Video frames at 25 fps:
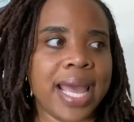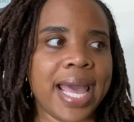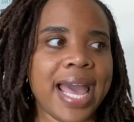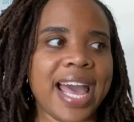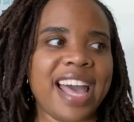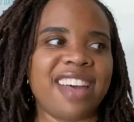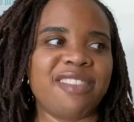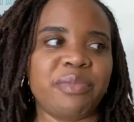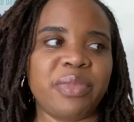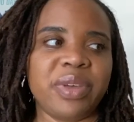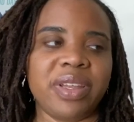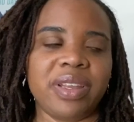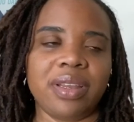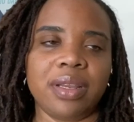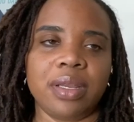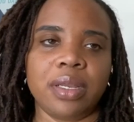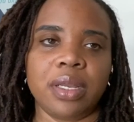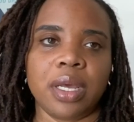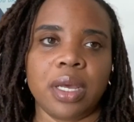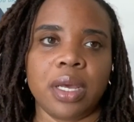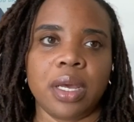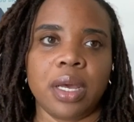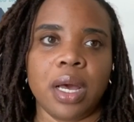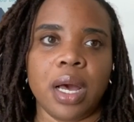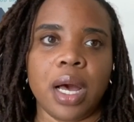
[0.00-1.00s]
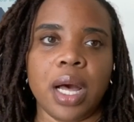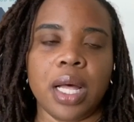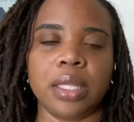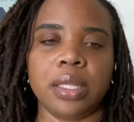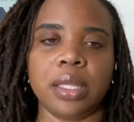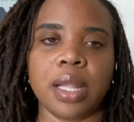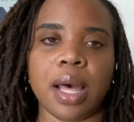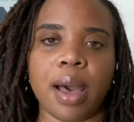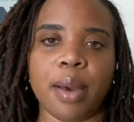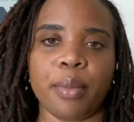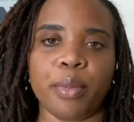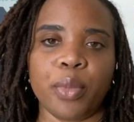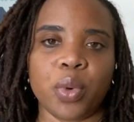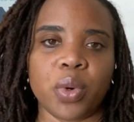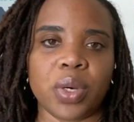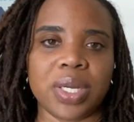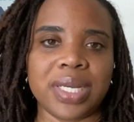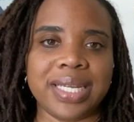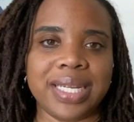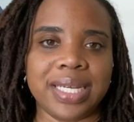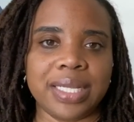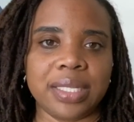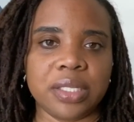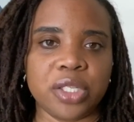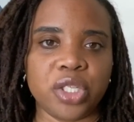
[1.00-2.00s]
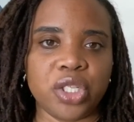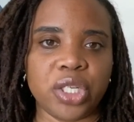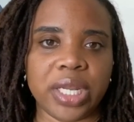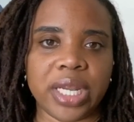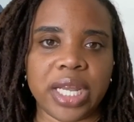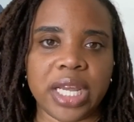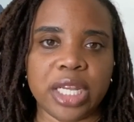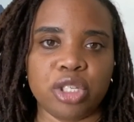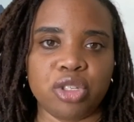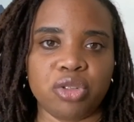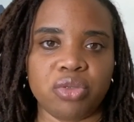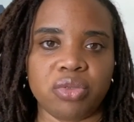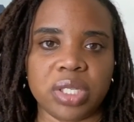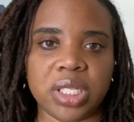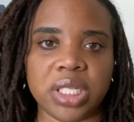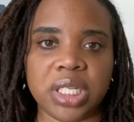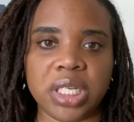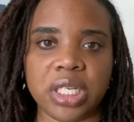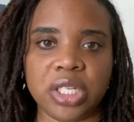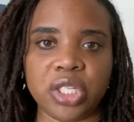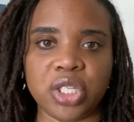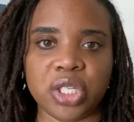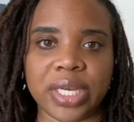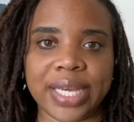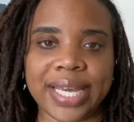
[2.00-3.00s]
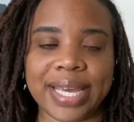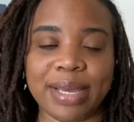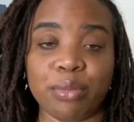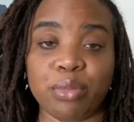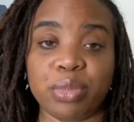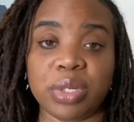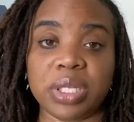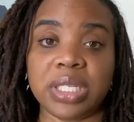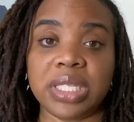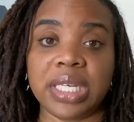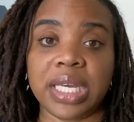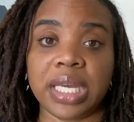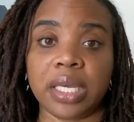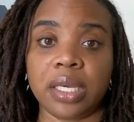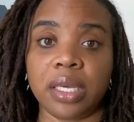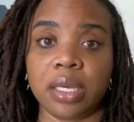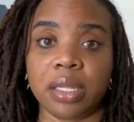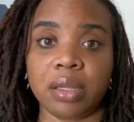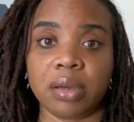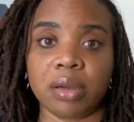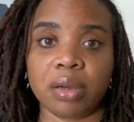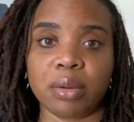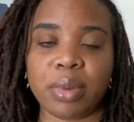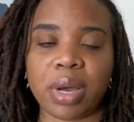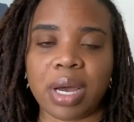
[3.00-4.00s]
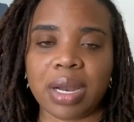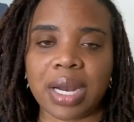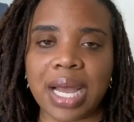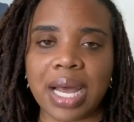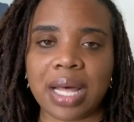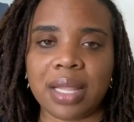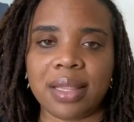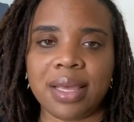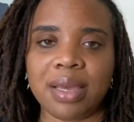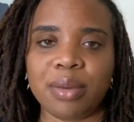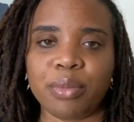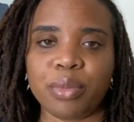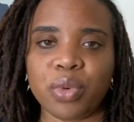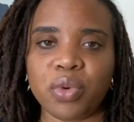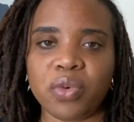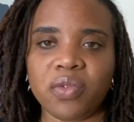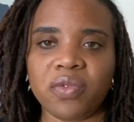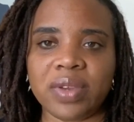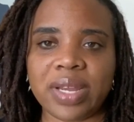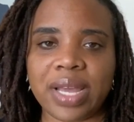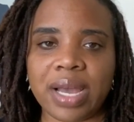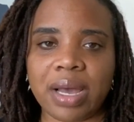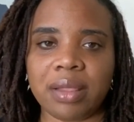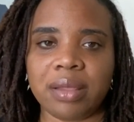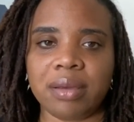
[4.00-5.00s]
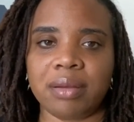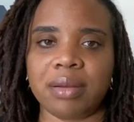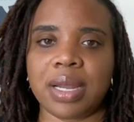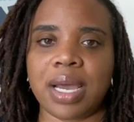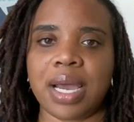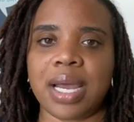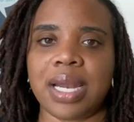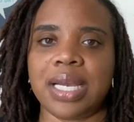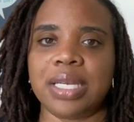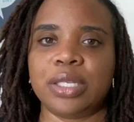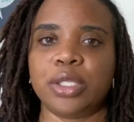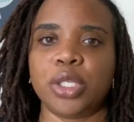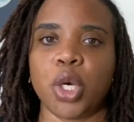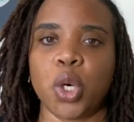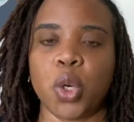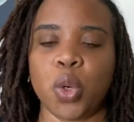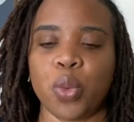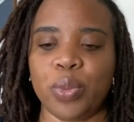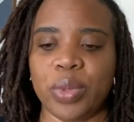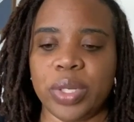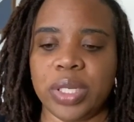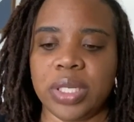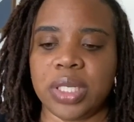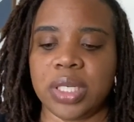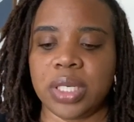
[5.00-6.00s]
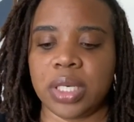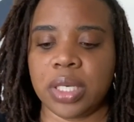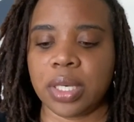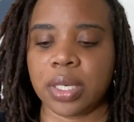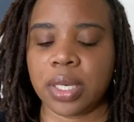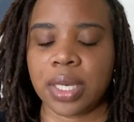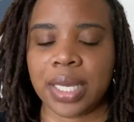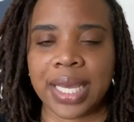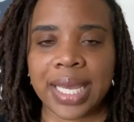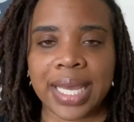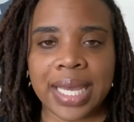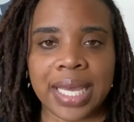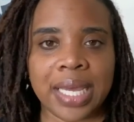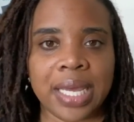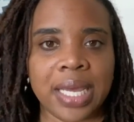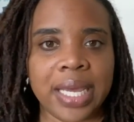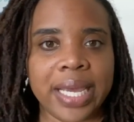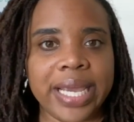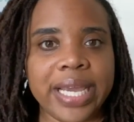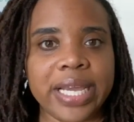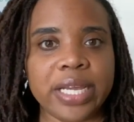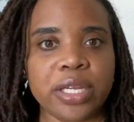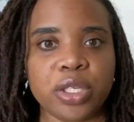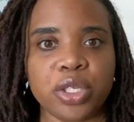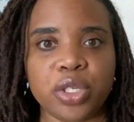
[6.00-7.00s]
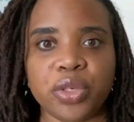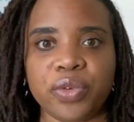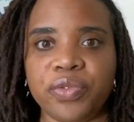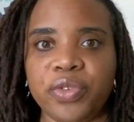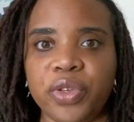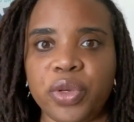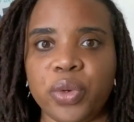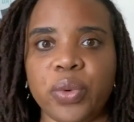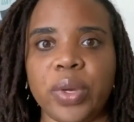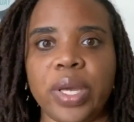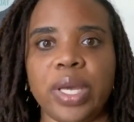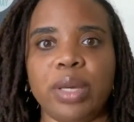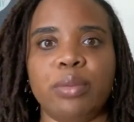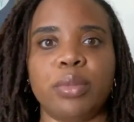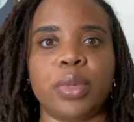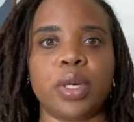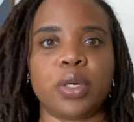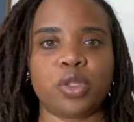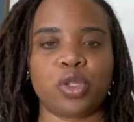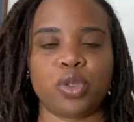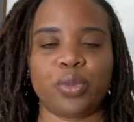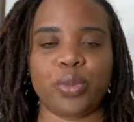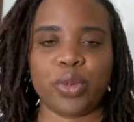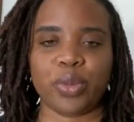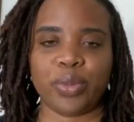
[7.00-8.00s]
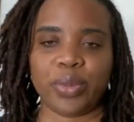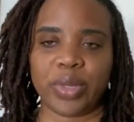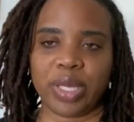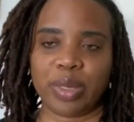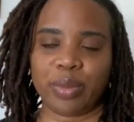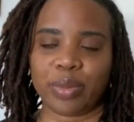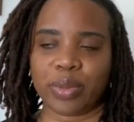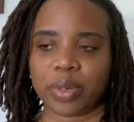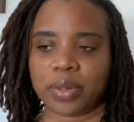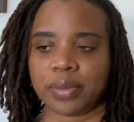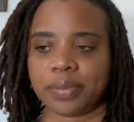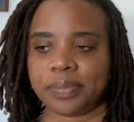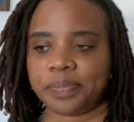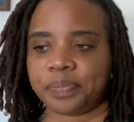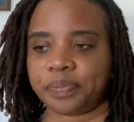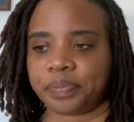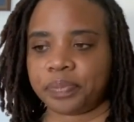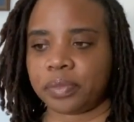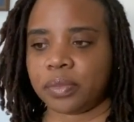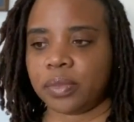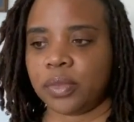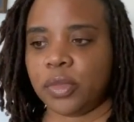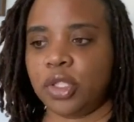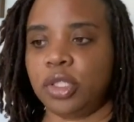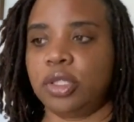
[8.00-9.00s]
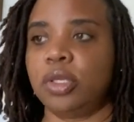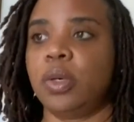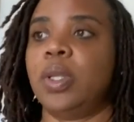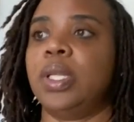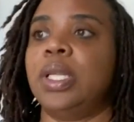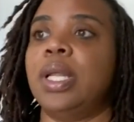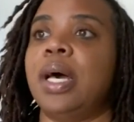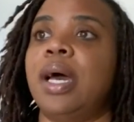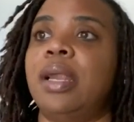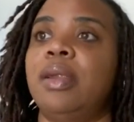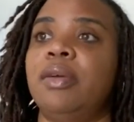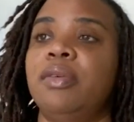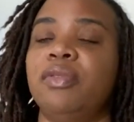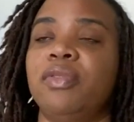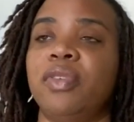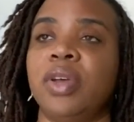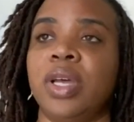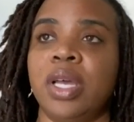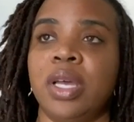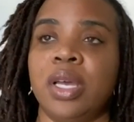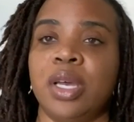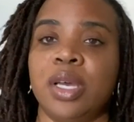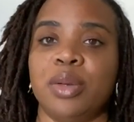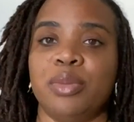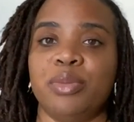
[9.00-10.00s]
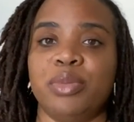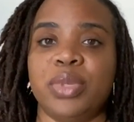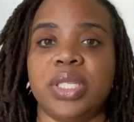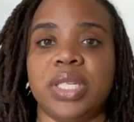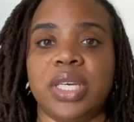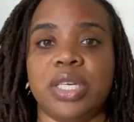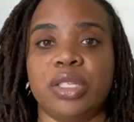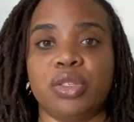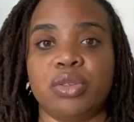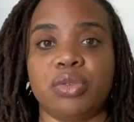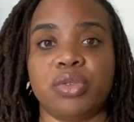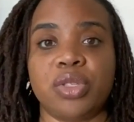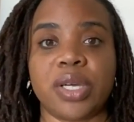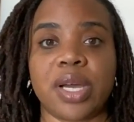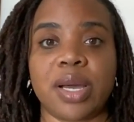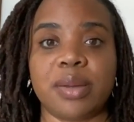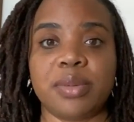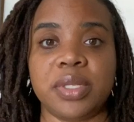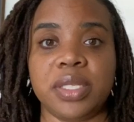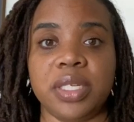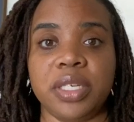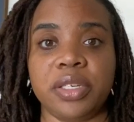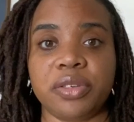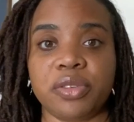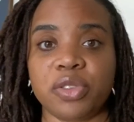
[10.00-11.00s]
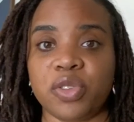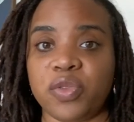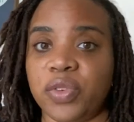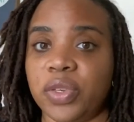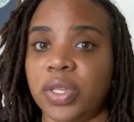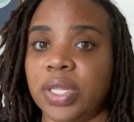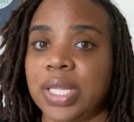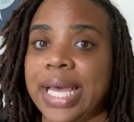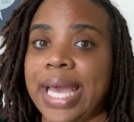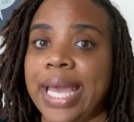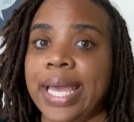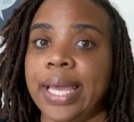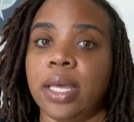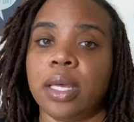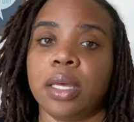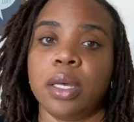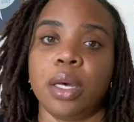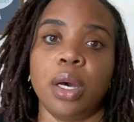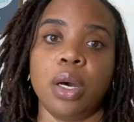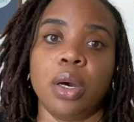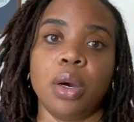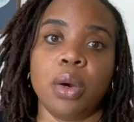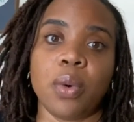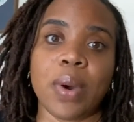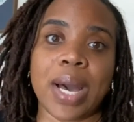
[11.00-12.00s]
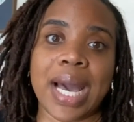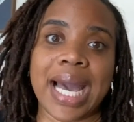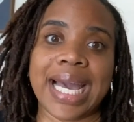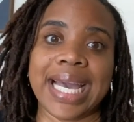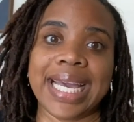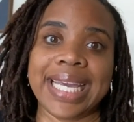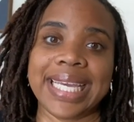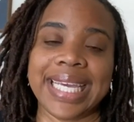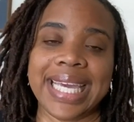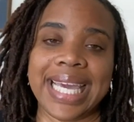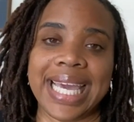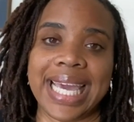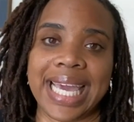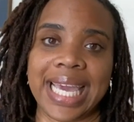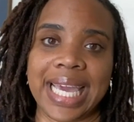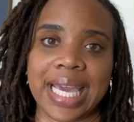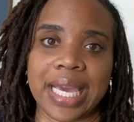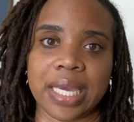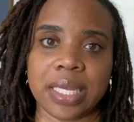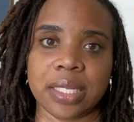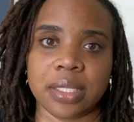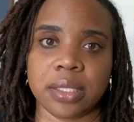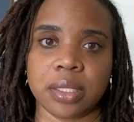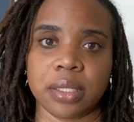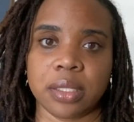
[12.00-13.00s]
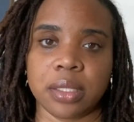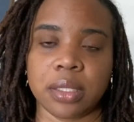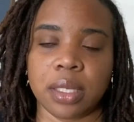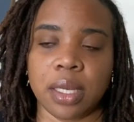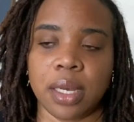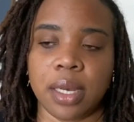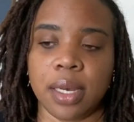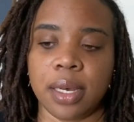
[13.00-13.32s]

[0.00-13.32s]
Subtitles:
have been a lot more diligent and strategic and particular about how they move now. They're not as open to interviewing multiple people. So a lot of potential job seekers feel like, oh, I can't